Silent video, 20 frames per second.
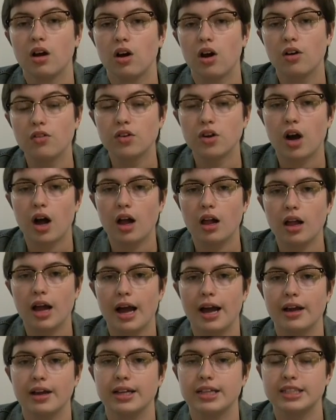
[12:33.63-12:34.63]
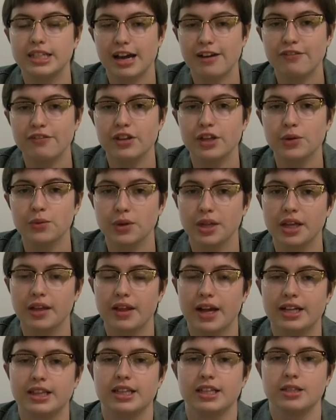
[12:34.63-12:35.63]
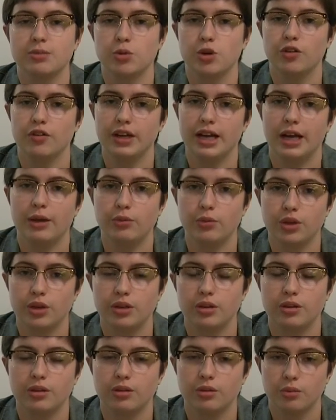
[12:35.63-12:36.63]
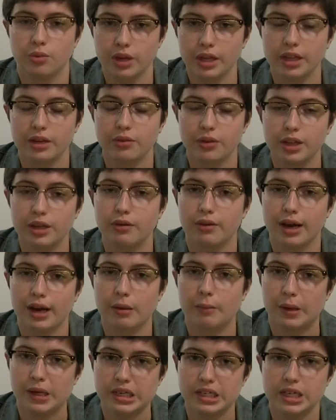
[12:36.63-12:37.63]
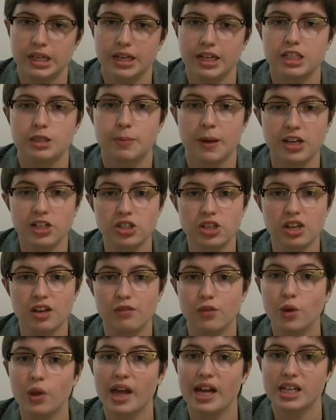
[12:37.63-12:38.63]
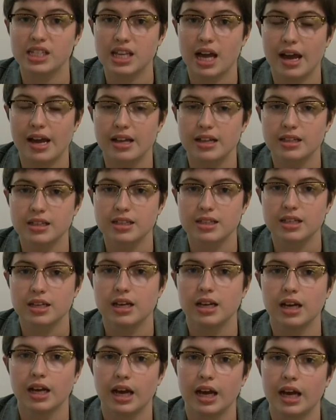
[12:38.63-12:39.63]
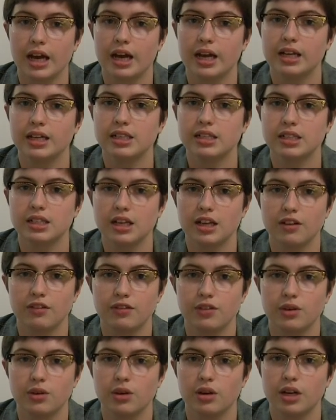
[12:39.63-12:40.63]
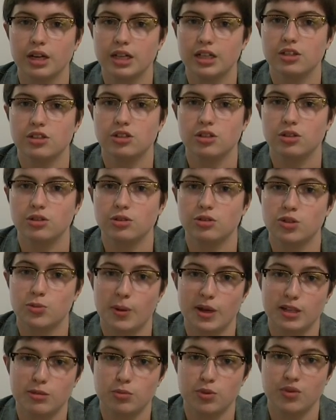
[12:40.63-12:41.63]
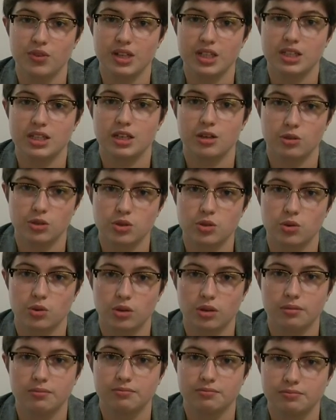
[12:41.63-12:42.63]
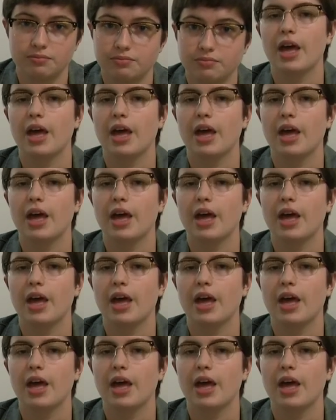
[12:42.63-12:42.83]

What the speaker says: Overall, I definitely really liked this movie and would really, really recommend it, especially if you like science and if you are into space movies. It was cool.